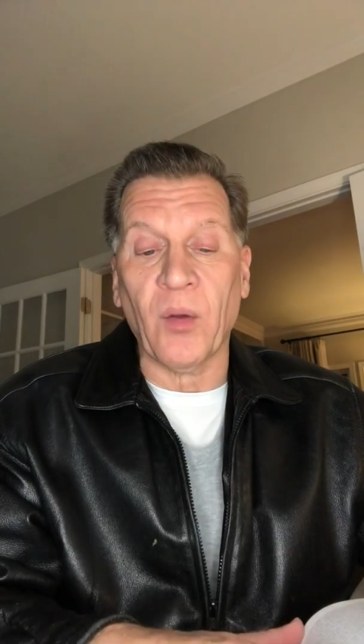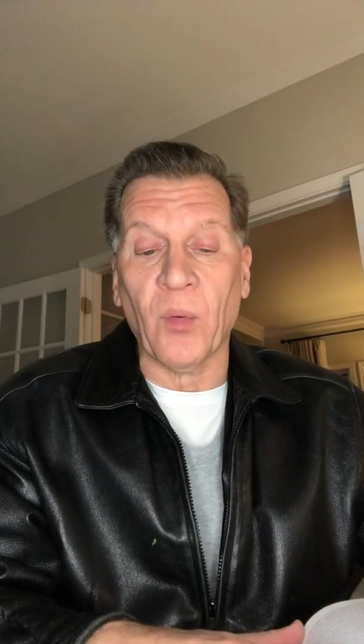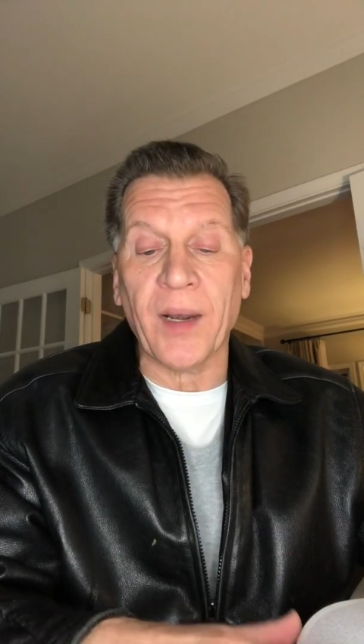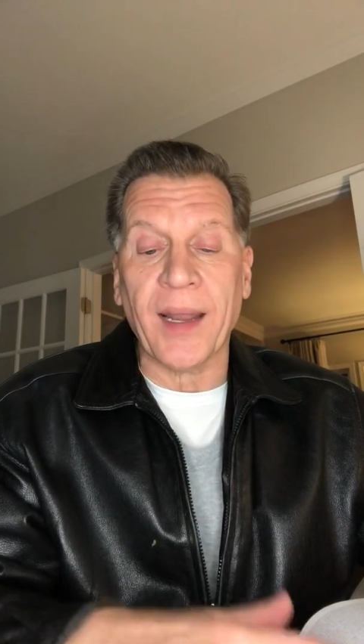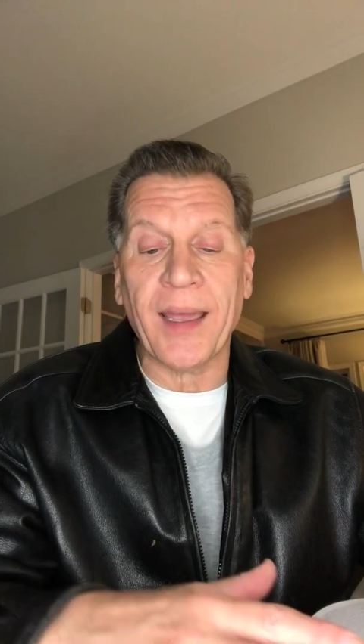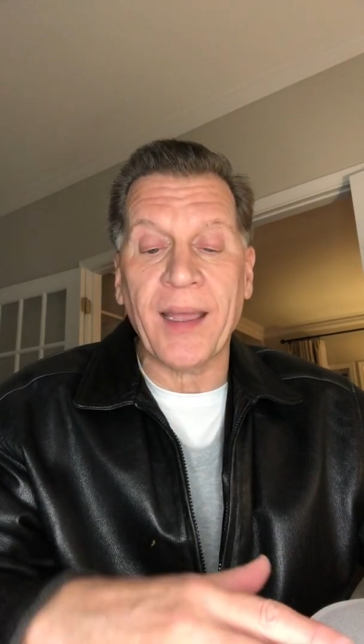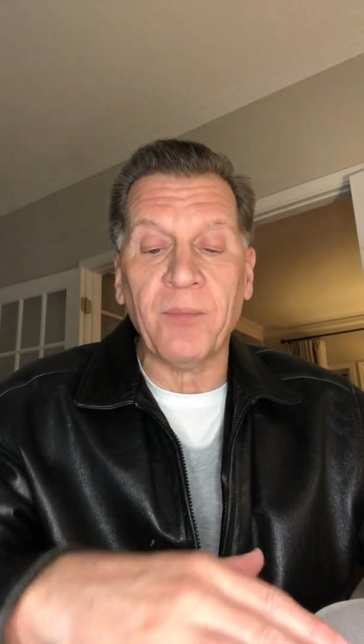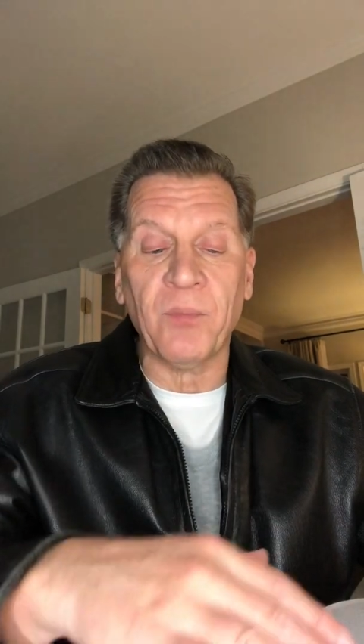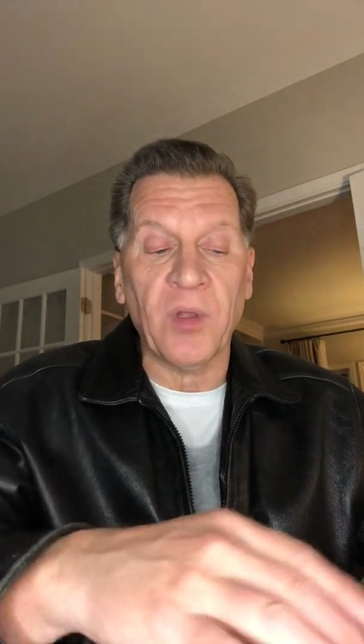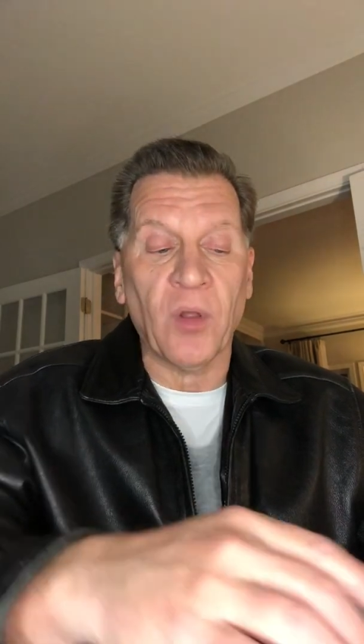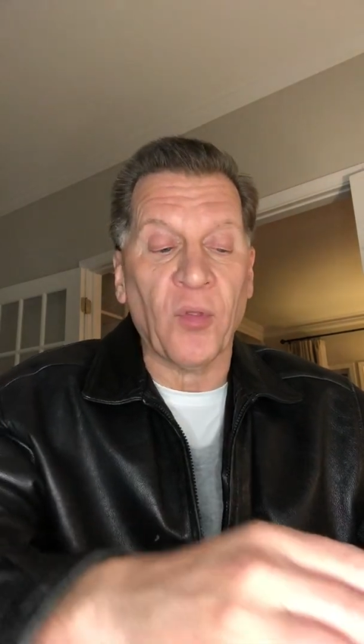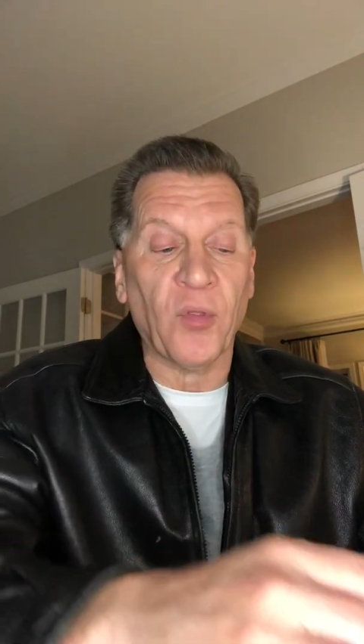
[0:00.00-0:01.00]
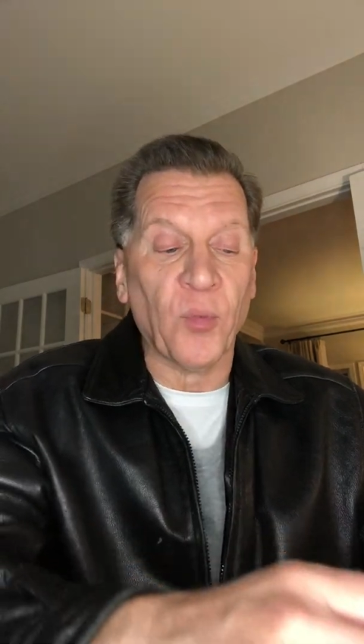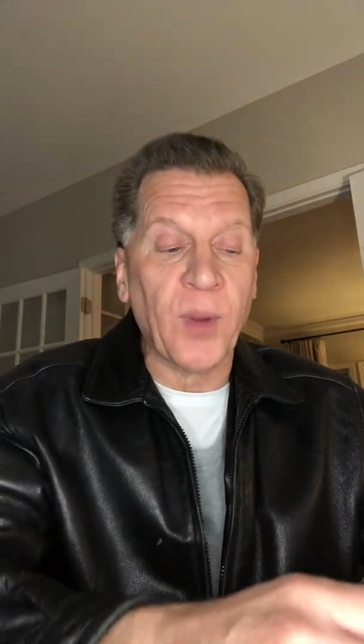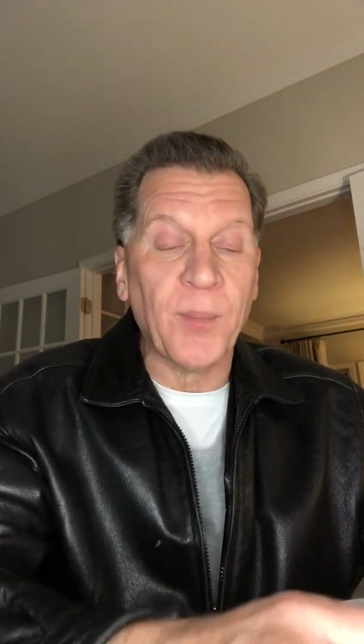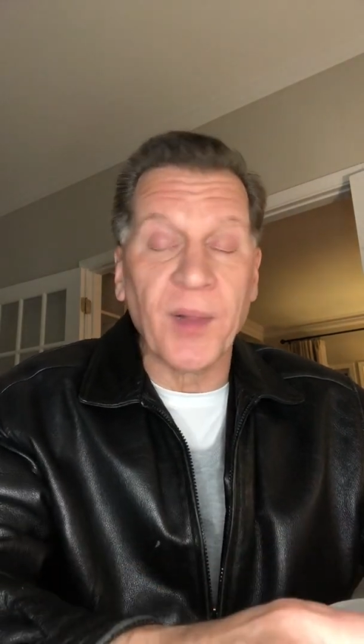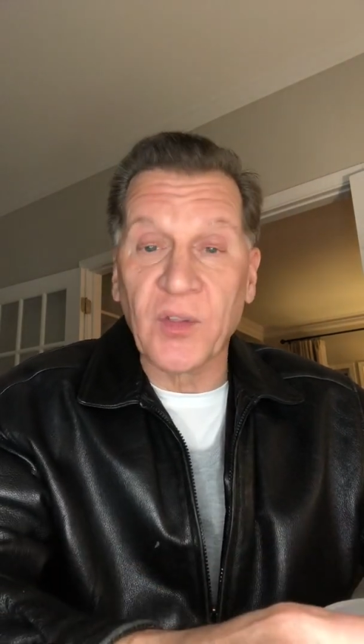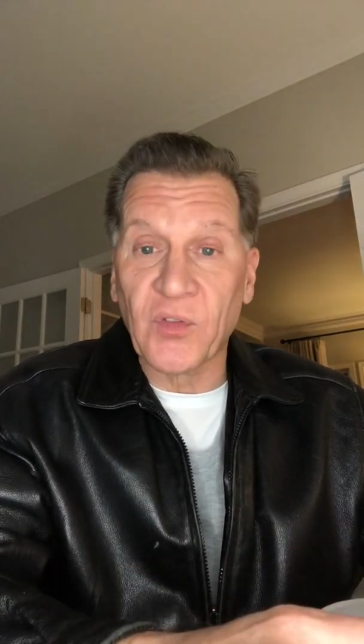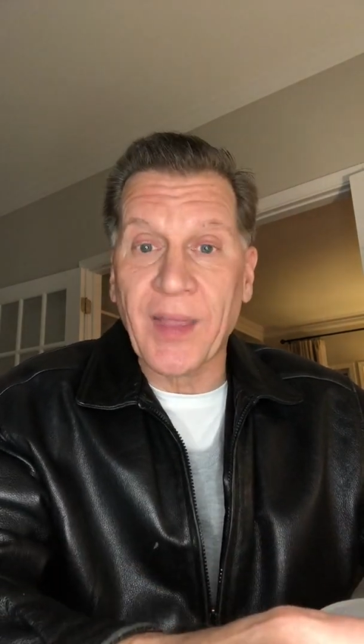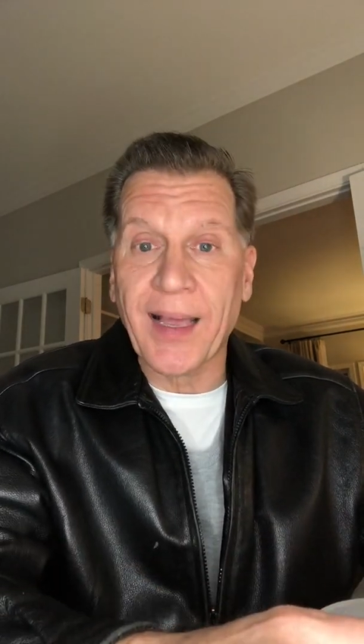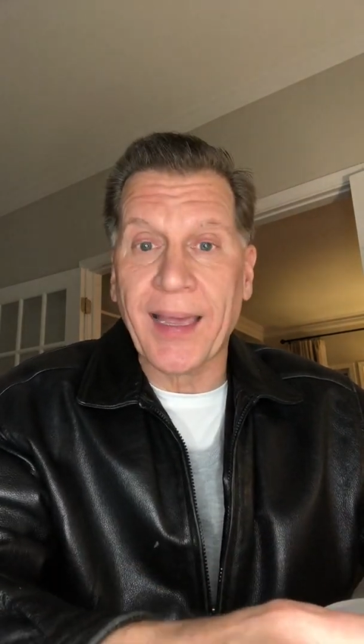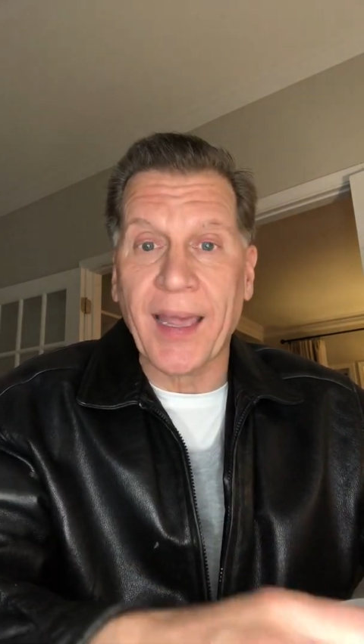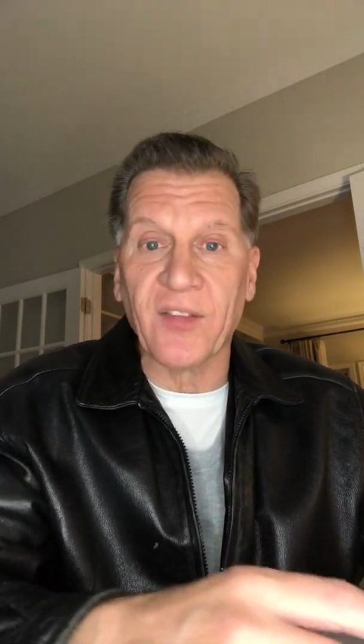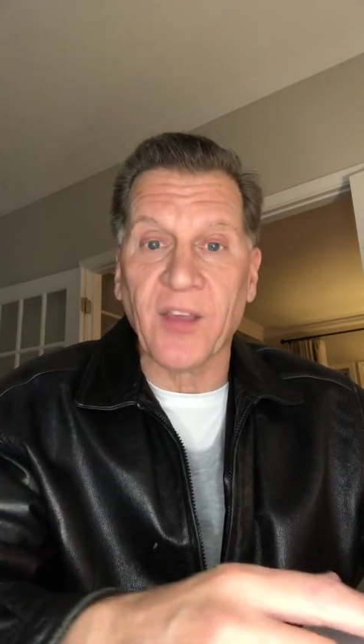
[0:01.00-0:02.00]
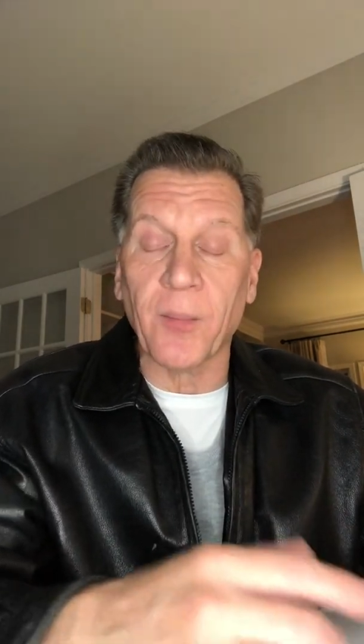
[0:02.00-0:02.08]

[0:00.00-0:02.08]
when I hit 3+ decades,